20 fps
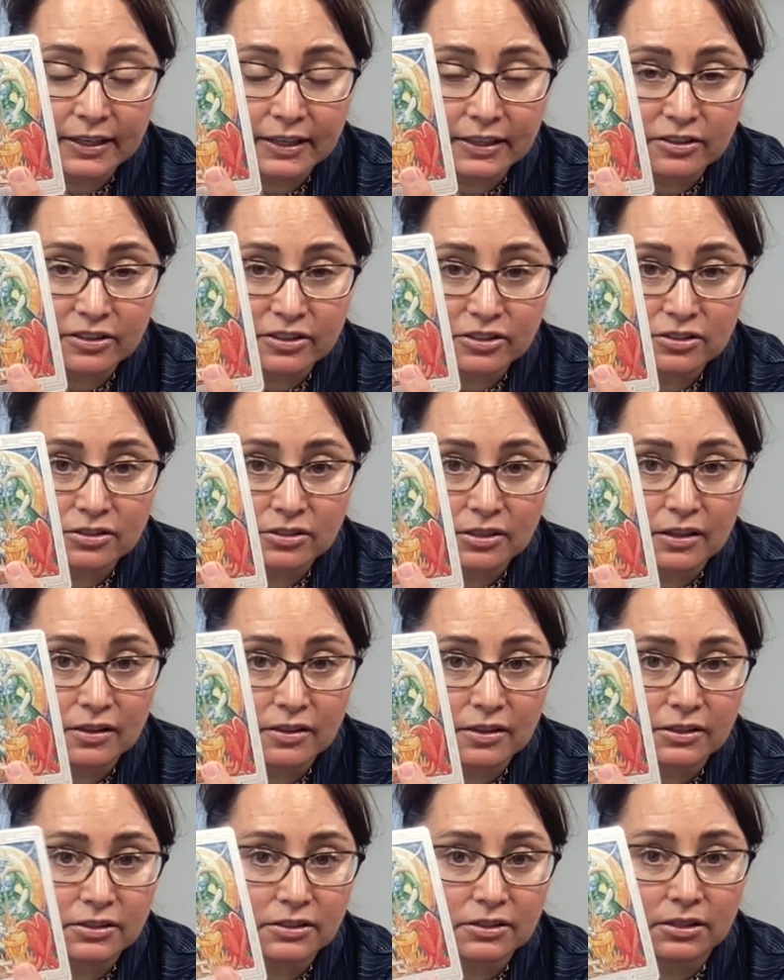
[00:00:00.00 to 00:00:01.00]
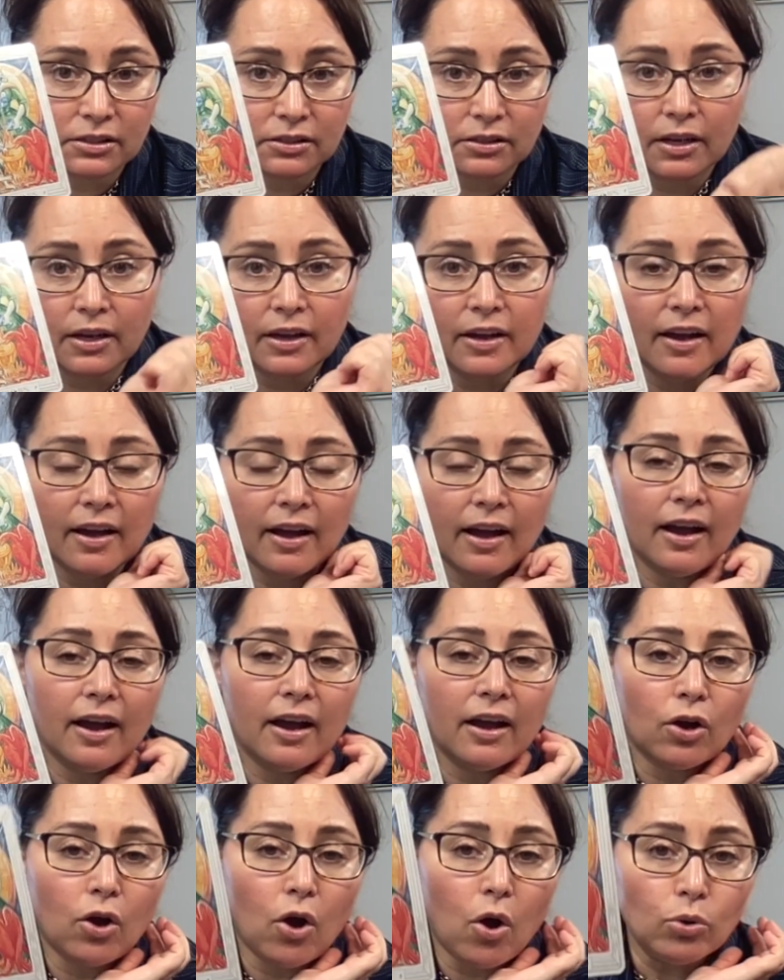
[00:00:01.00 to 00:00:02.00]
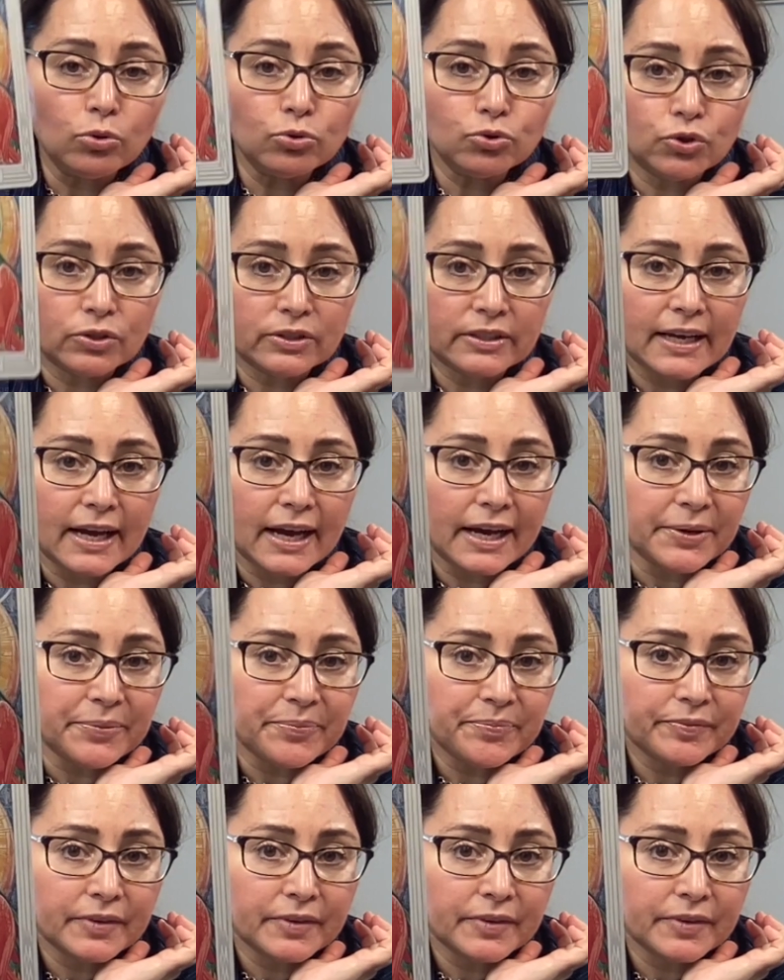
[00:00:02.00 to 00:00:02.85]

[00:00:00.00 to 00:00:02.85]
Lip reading: in this cauldron here.